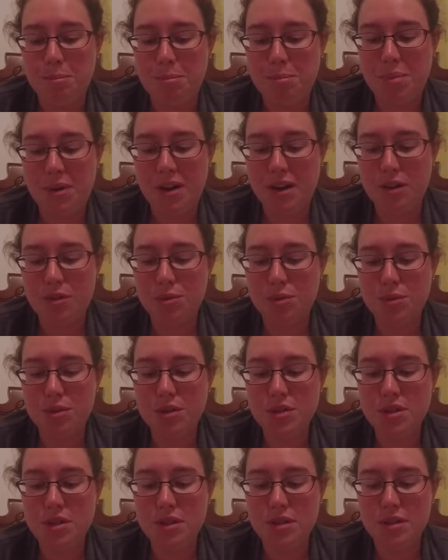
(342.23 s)
But in
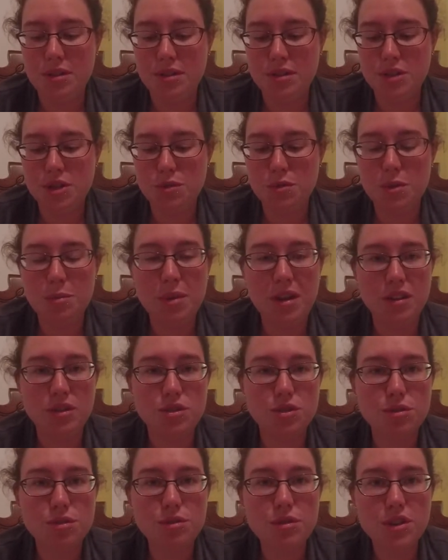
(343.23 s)
order to remain
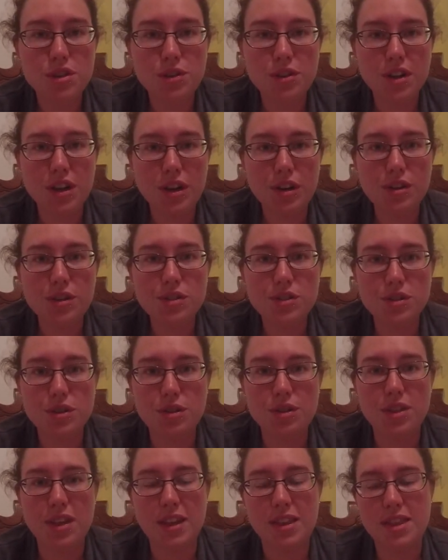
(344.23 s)
true to your
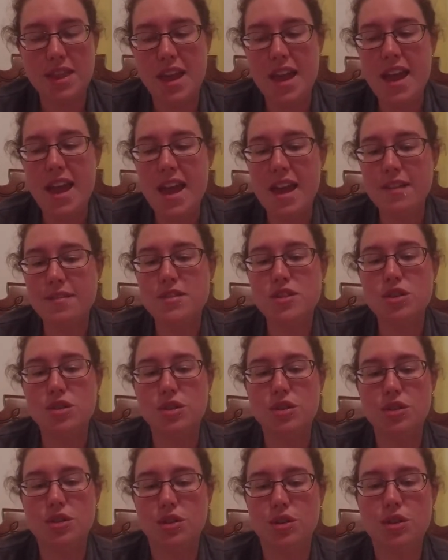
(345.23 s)
character, like, they have to
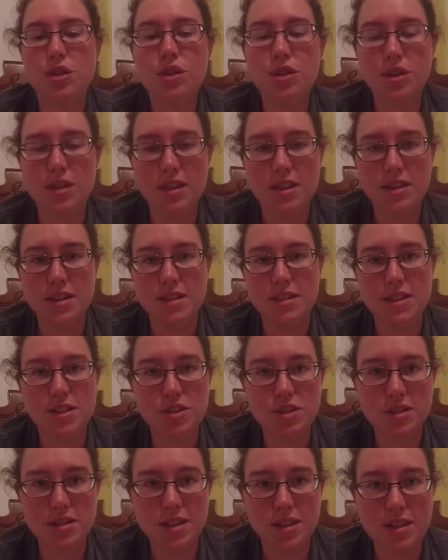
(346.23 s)
earn the
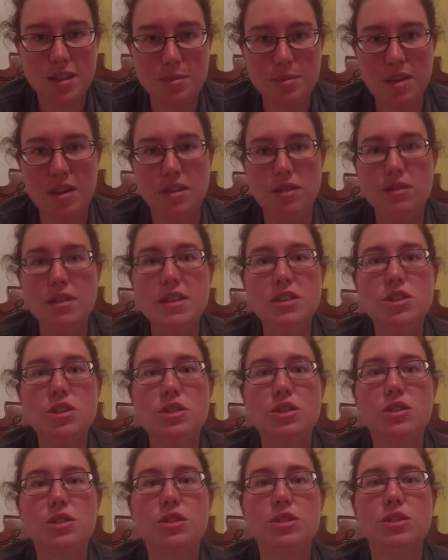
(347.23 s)
decisions that they make. You need to
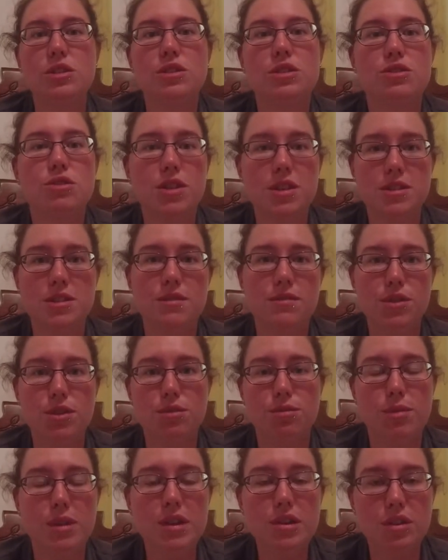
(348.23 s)
earn the trust of your
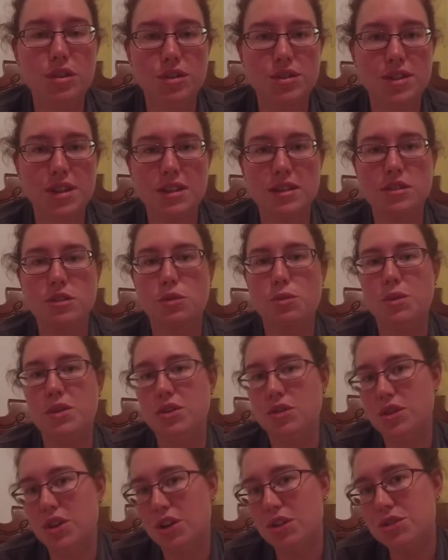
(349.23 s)
readers. And so when
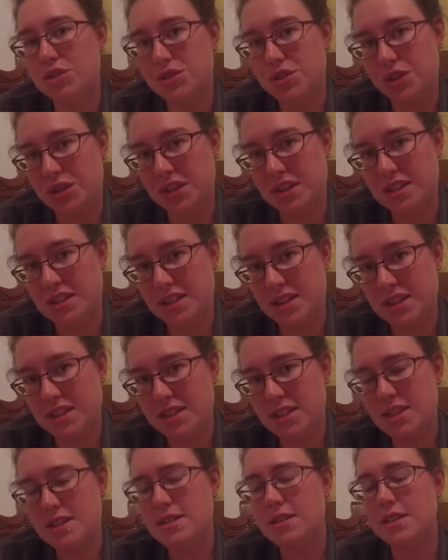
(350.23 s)
your characters are
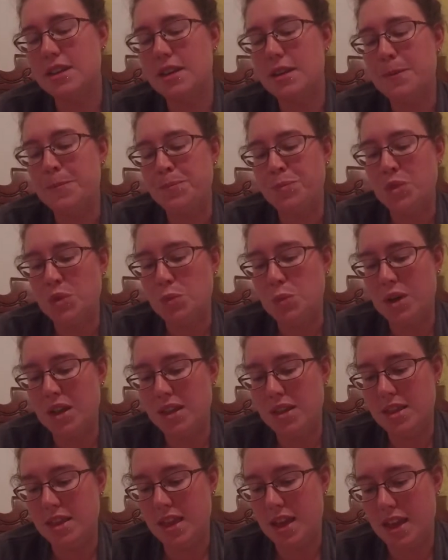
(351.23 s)
consistent,
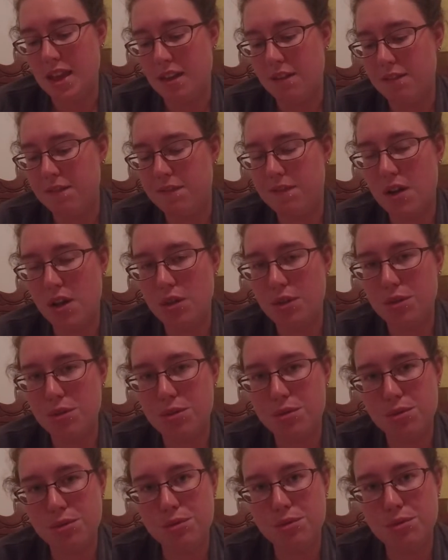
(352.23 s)
when they follow
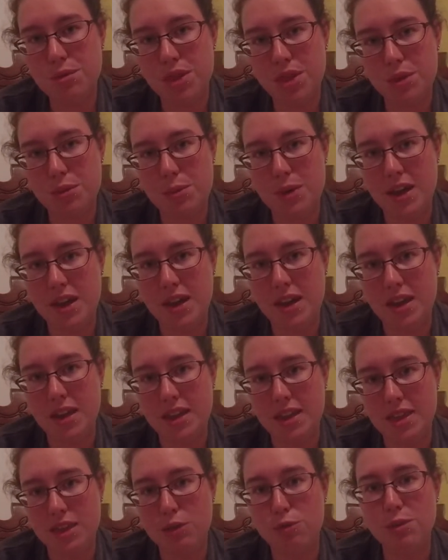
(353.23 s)
through with the
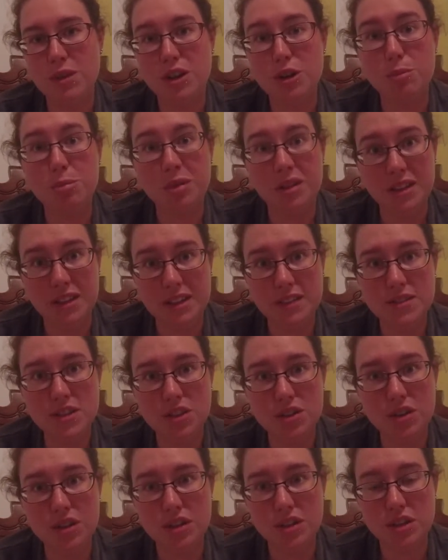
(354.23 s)
way the reader believes that
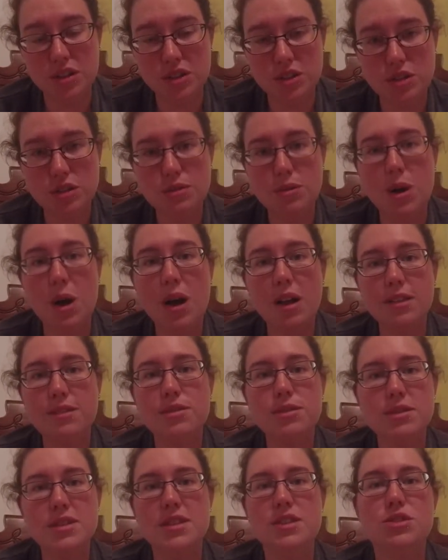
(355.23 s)
they're going to do, all of
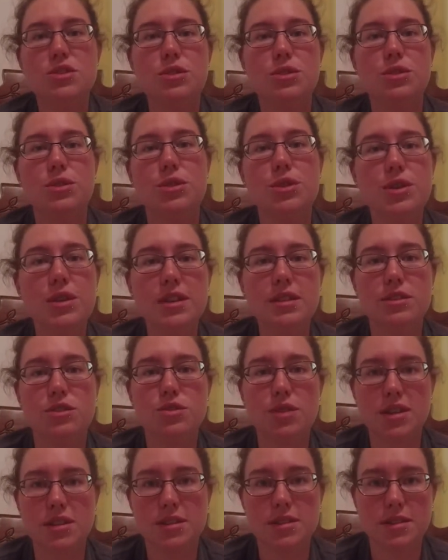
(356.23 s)
those things, you're earning the
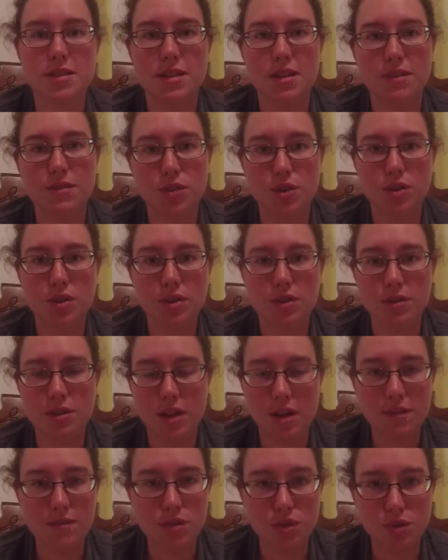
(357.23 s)
trust
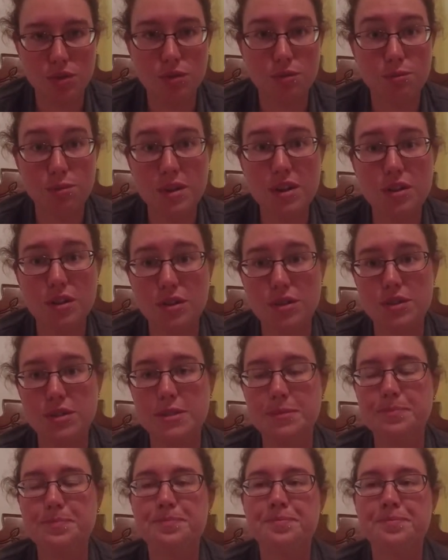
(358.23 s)
of your readers.